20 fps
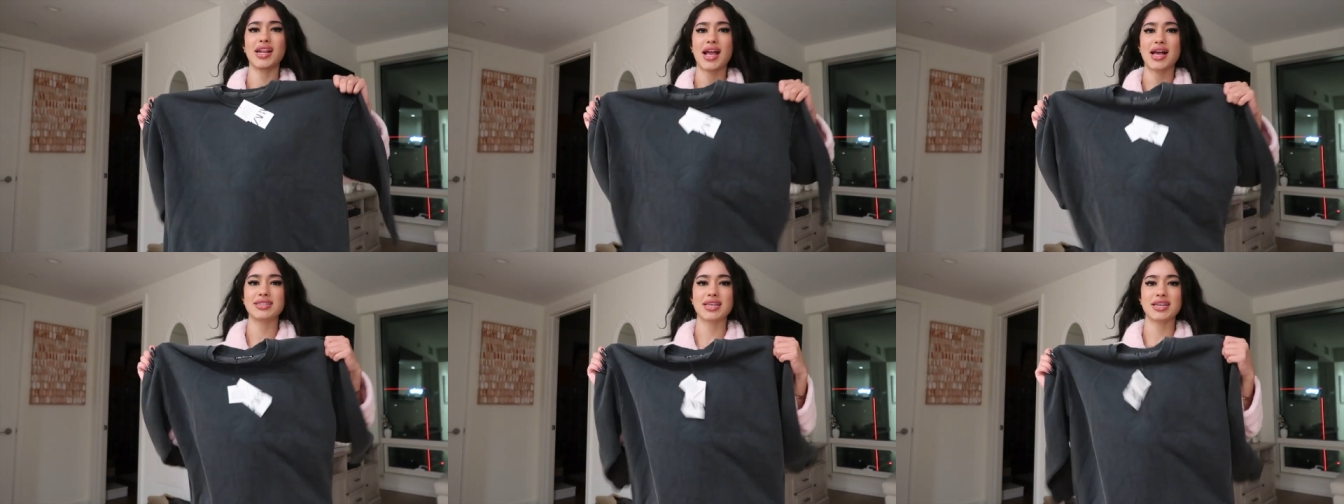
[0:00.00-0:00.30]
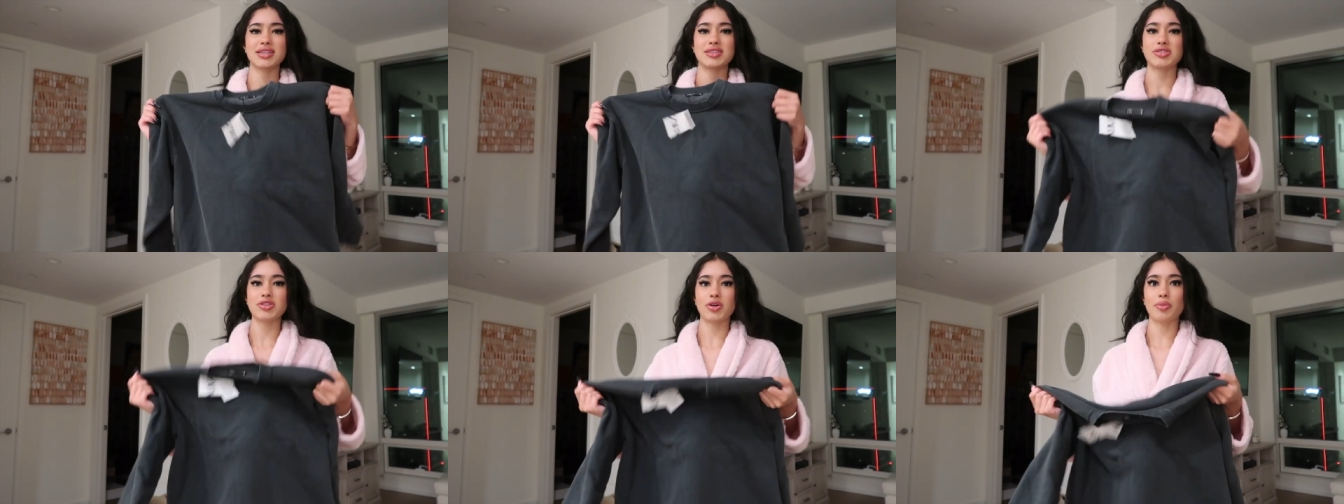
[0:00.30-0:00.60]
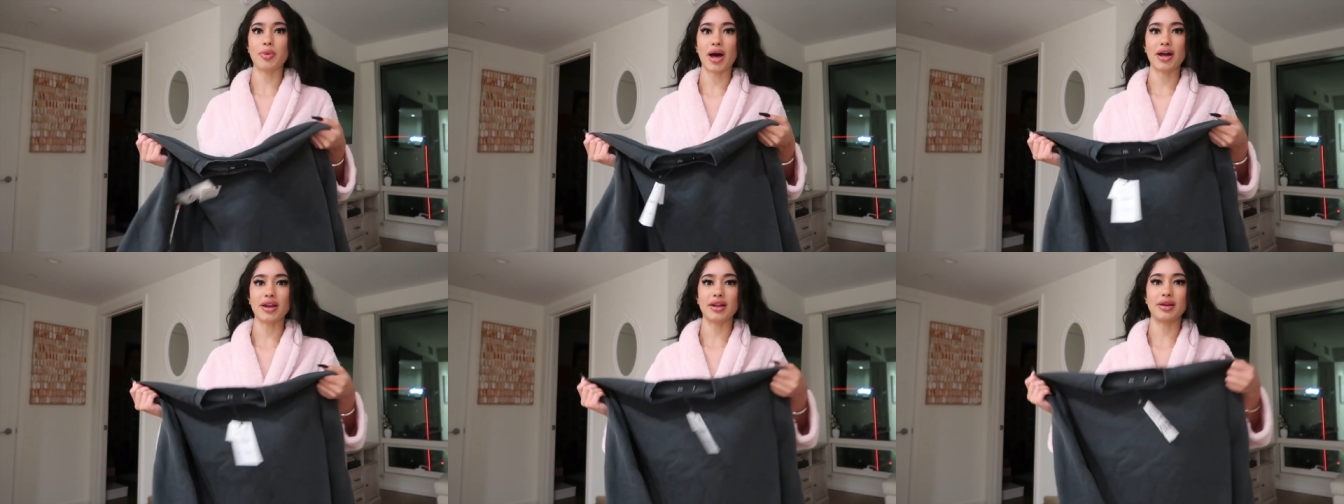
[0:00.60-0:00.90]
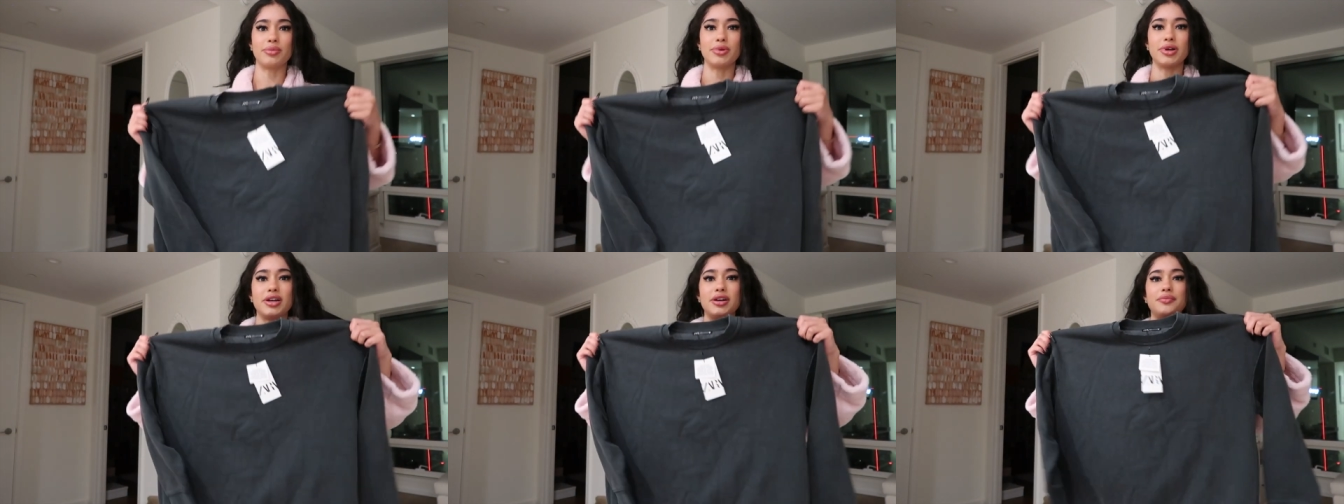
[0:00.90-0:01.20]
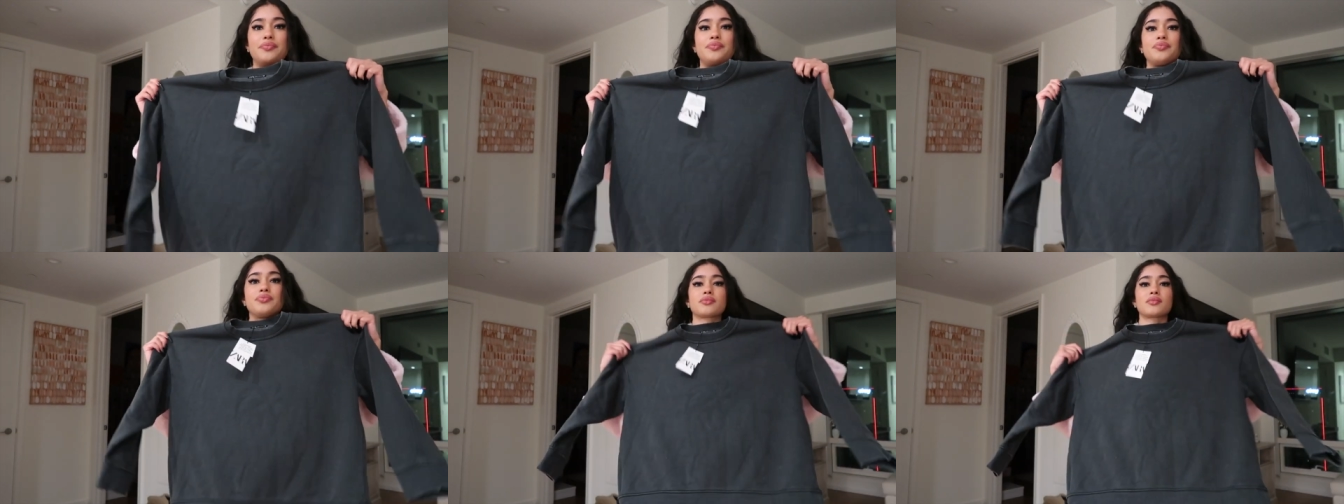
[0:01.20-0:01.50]
yes, I still bought it,
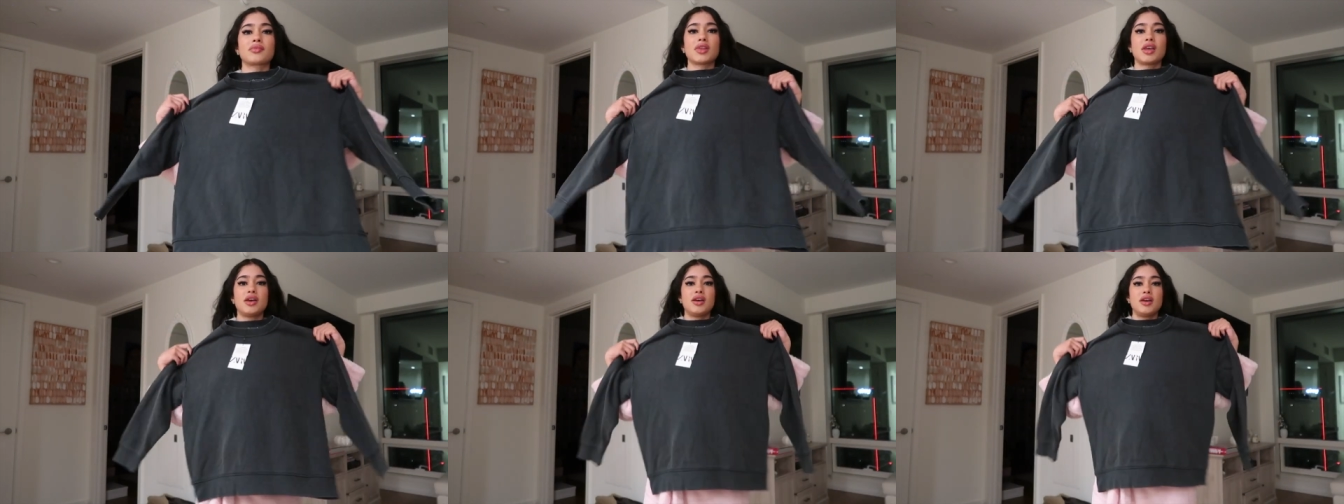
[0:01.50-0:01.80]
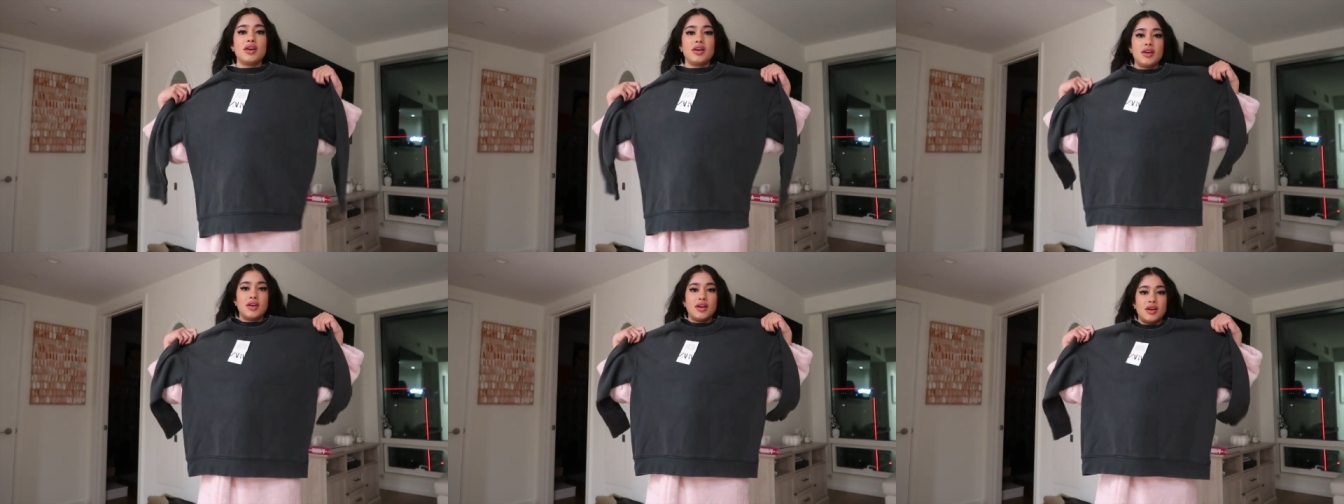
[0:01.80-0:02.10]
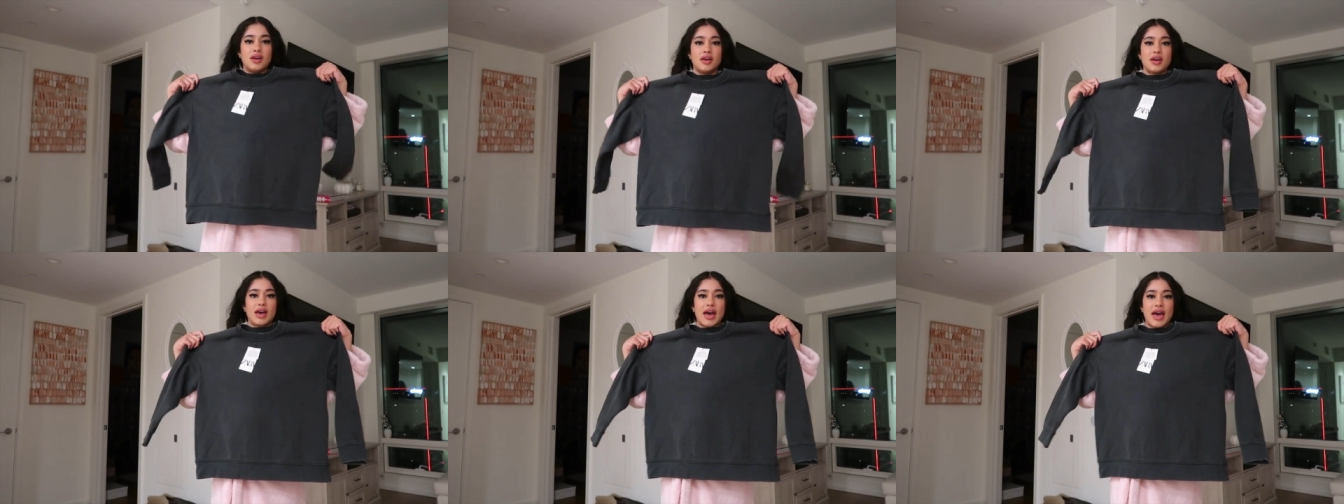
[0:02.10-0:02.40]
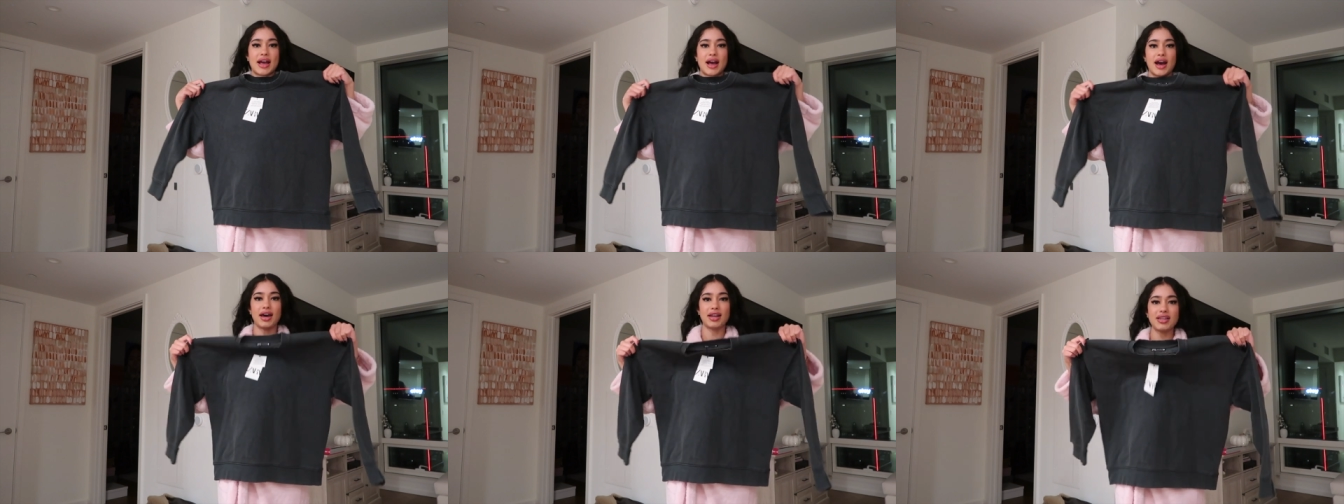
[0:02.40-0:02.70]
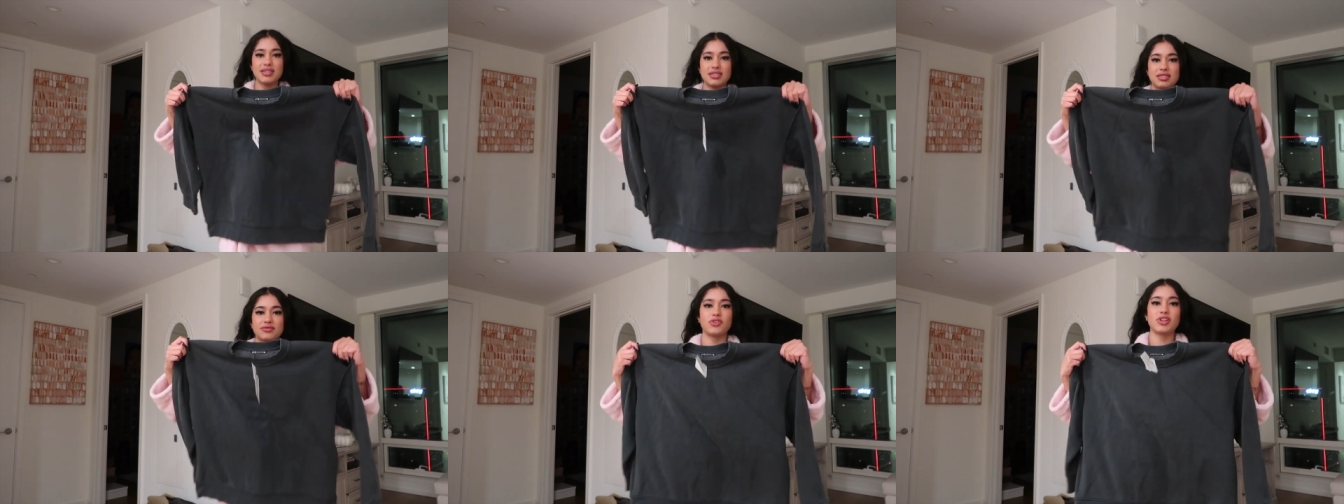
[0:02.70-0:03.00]
but I
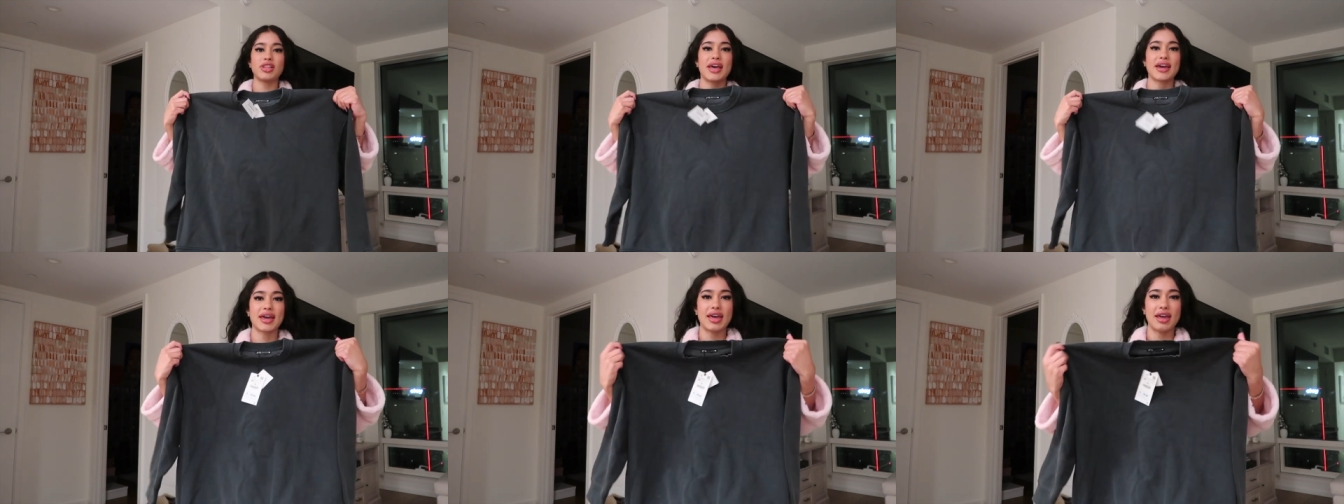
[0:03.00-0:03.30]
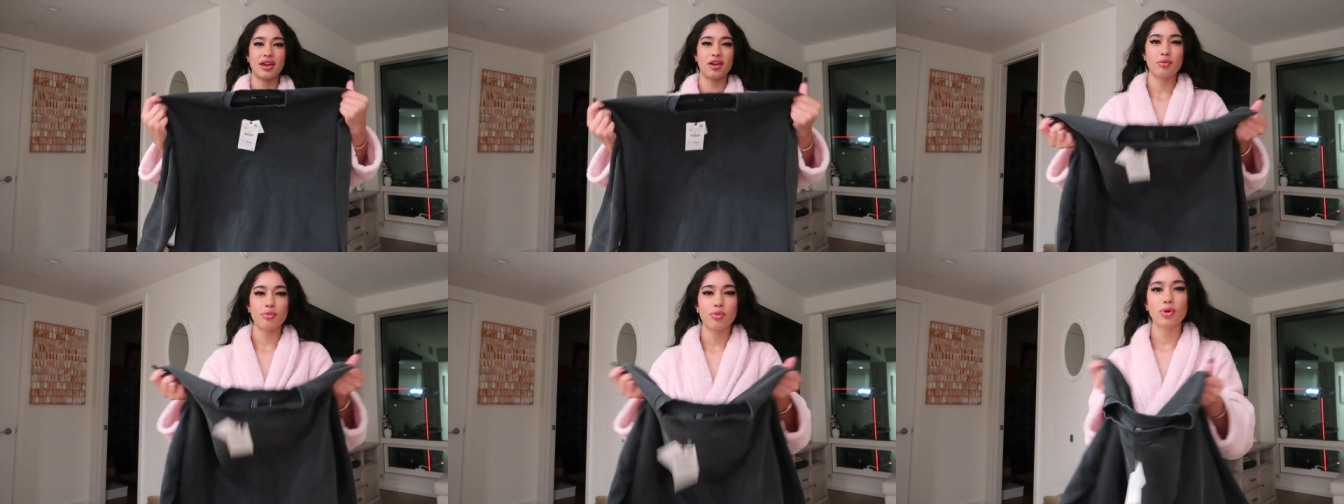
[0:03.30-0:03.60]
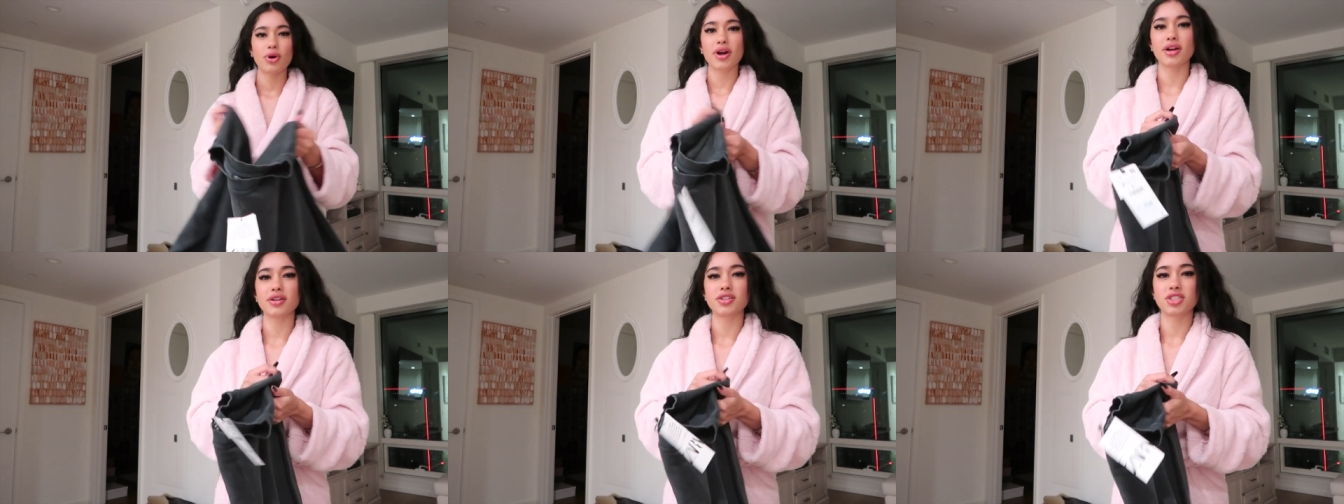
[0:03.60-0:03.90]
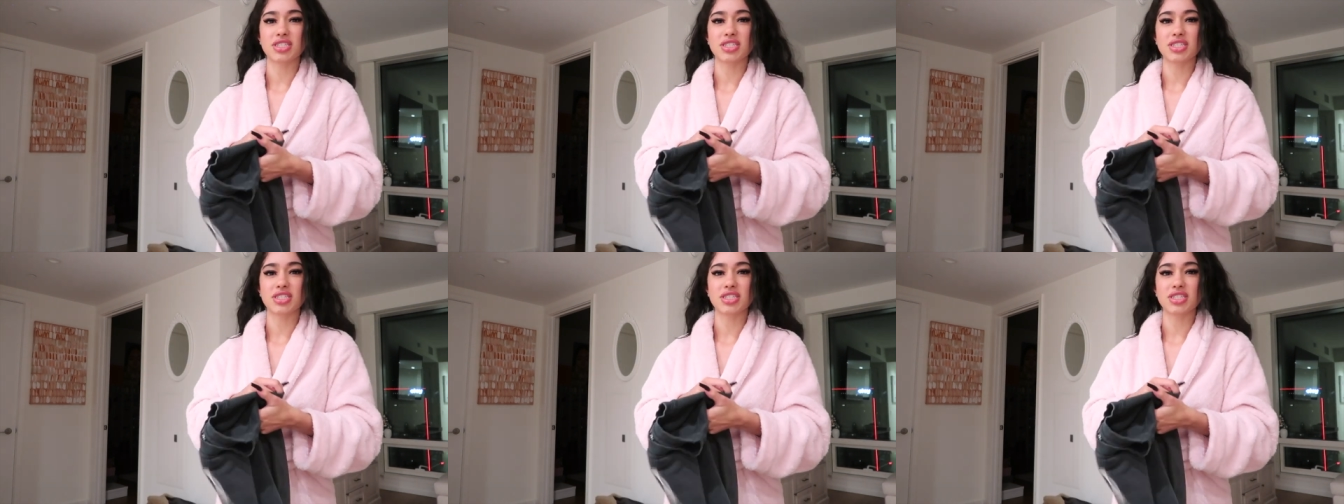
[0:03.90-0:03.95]
got it for like an airport,